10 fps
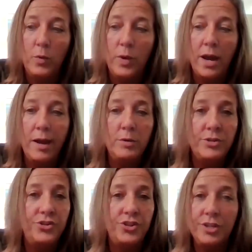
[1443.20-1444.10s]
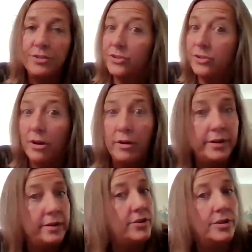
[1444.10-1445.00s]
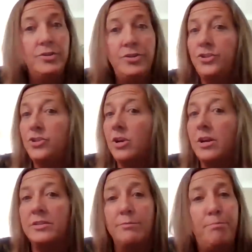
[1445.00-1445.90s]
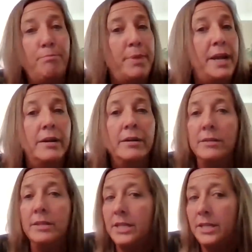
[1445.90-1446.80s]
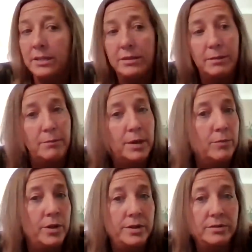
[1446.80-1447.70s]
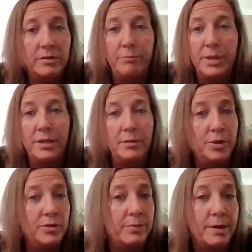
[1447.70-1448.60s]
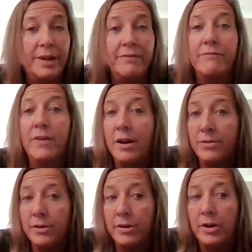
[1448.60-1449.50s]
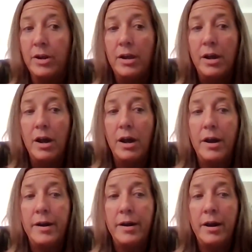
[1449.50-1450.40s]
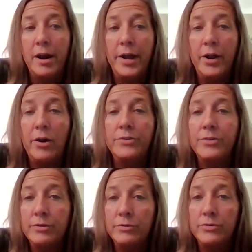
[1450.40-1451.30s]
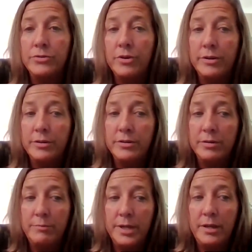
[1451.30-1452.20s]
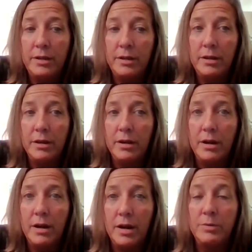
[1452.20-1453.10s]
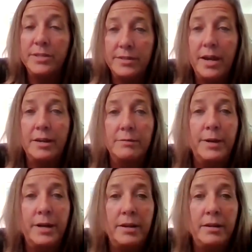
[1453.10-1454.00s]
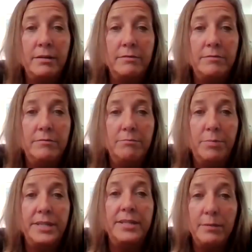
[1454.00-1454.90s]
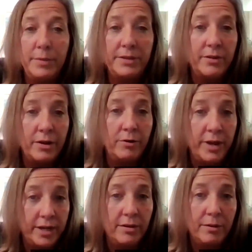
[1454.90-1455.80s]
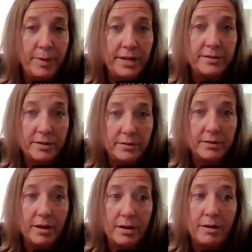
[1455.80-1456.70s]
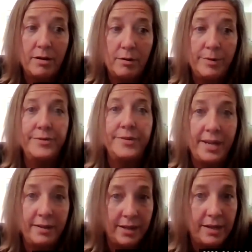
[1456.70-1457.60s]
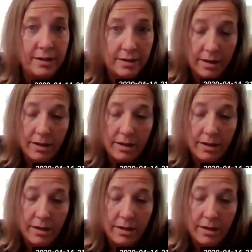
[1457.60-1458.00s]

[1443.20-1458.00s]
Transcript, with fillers: when I was just started to just barely get the memories of being abused by my father, uh, I also started to be, uh, I was attacked by, by demons on a regular basis, uh, almost daily,